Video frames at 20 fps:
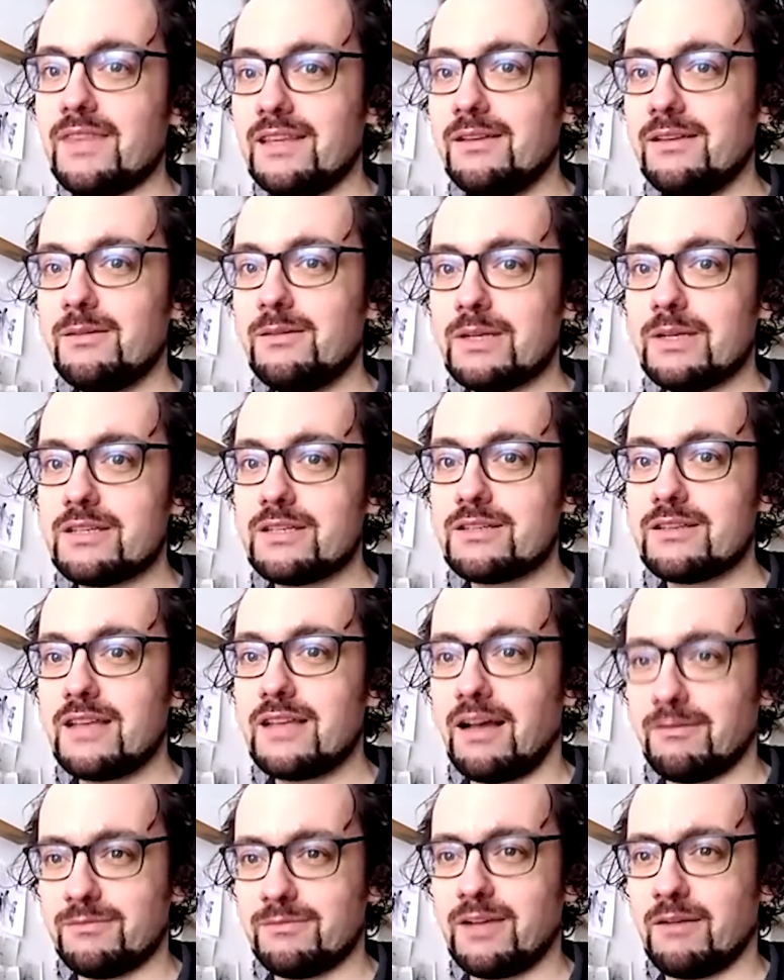which
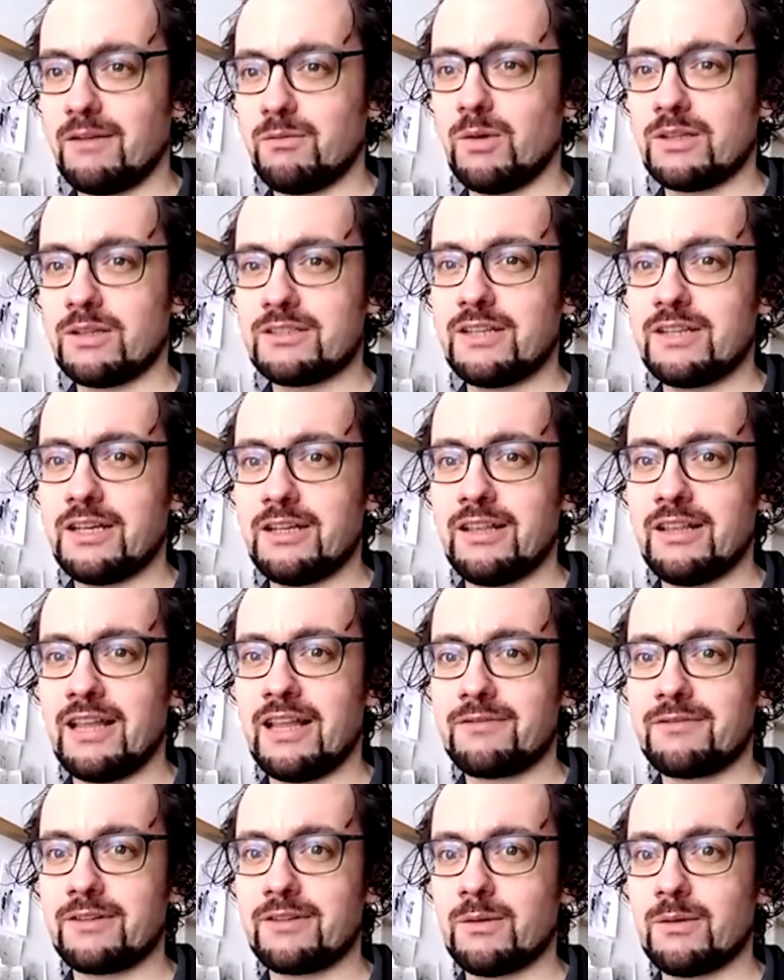I've wanted to do that
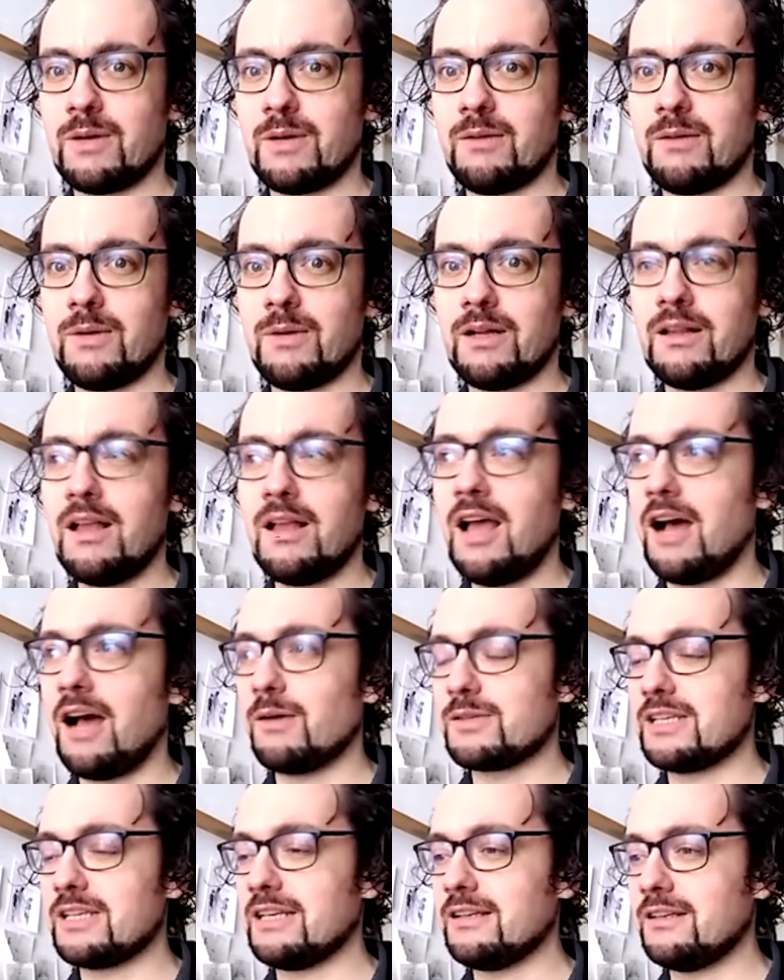for quite a while. I
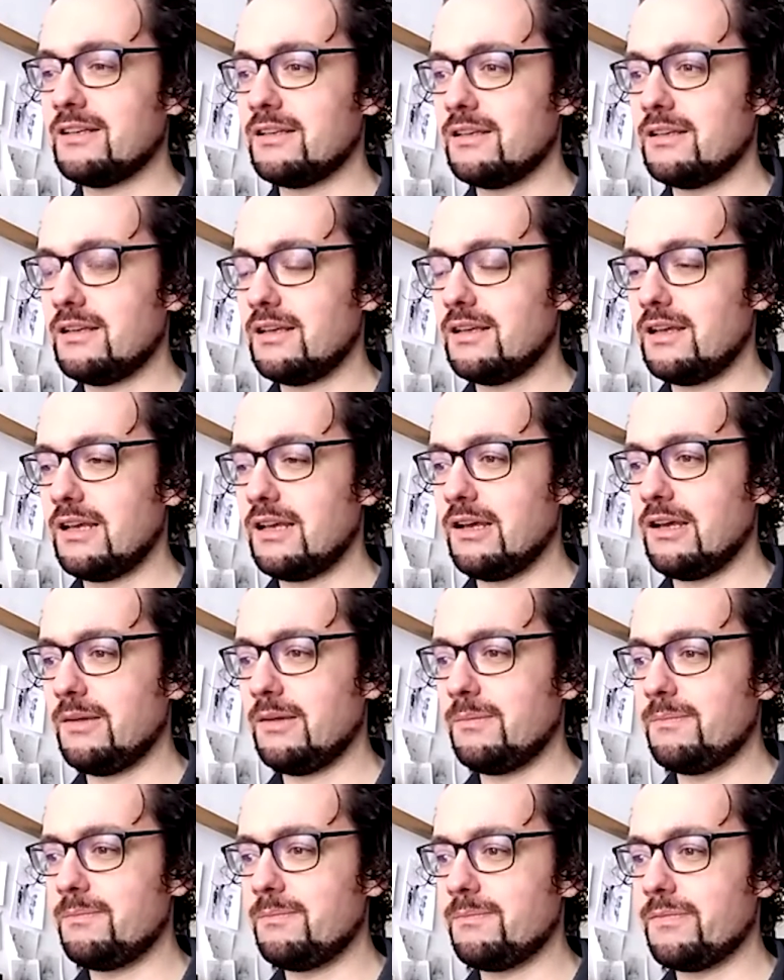was in
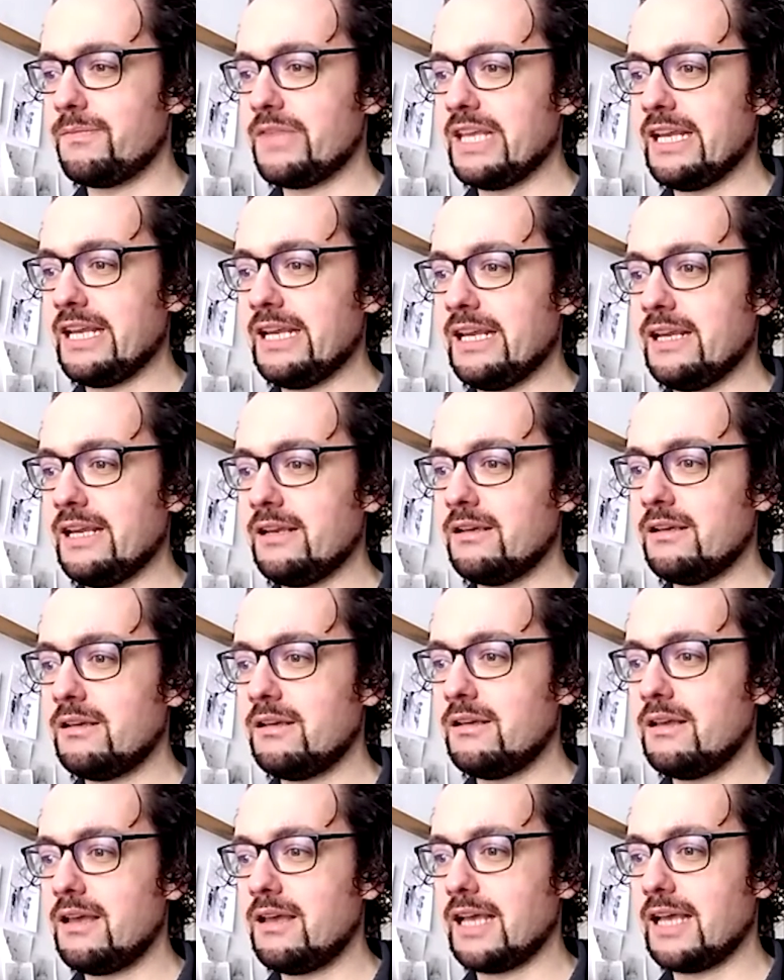the
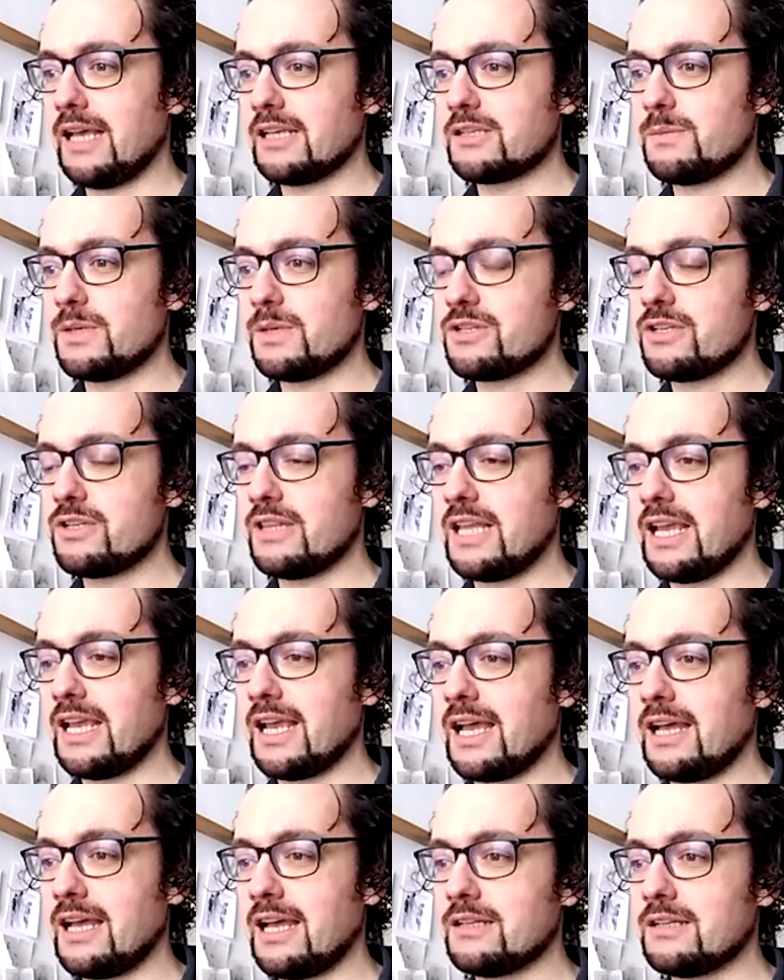exhibition they
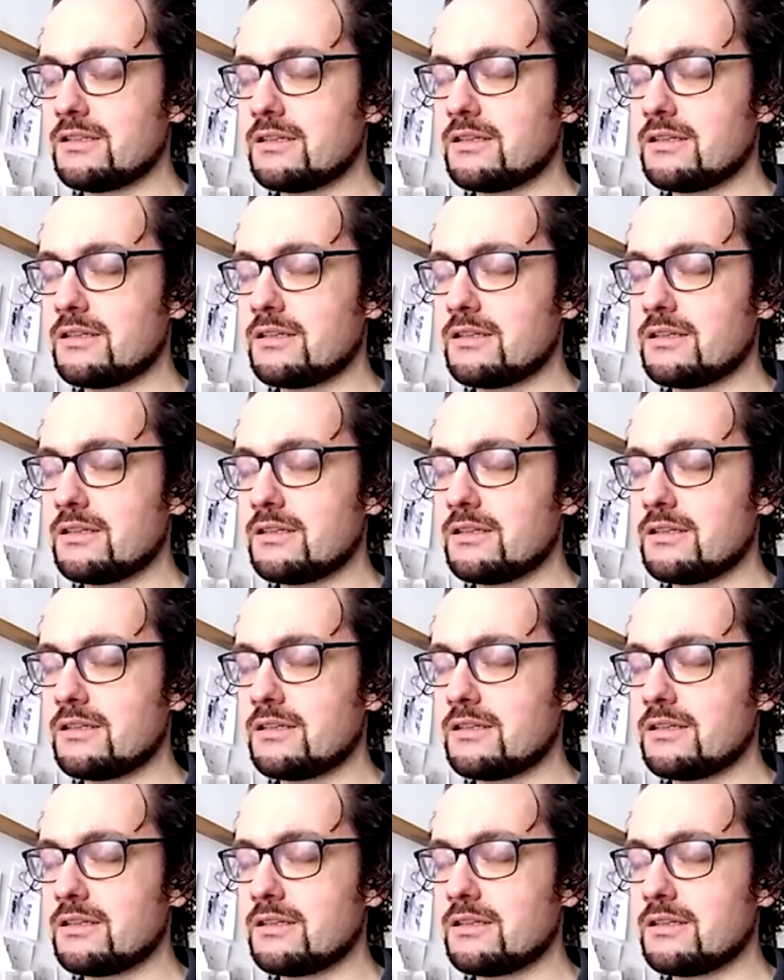had.